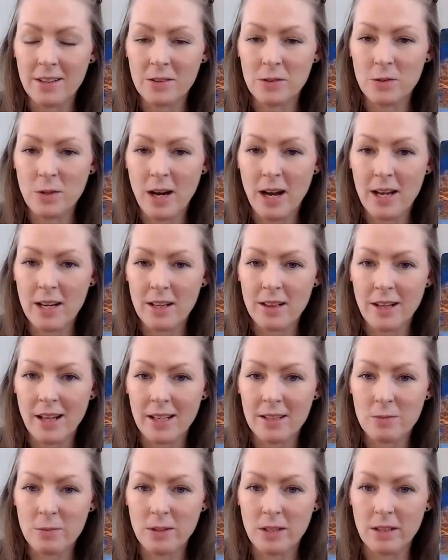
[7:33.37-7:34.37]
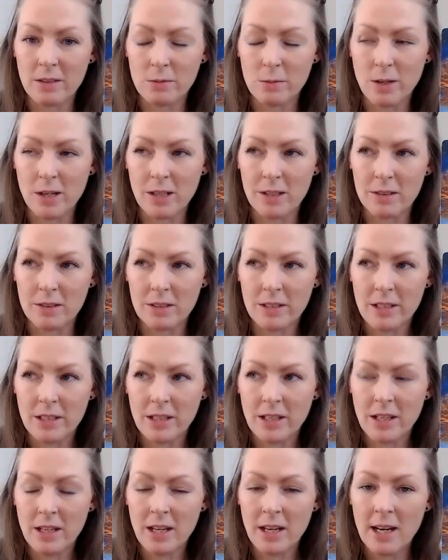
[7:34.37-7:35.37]
you had it last week as well.
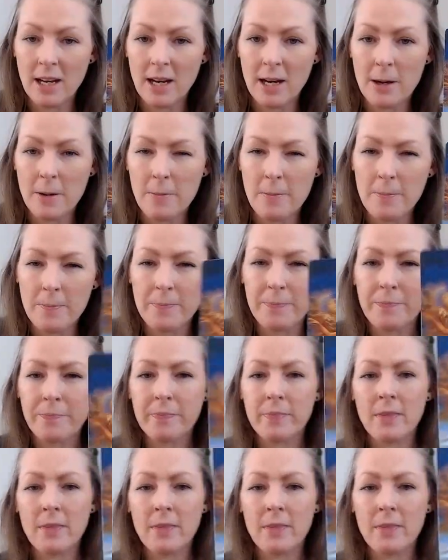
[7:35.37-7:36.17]
Um,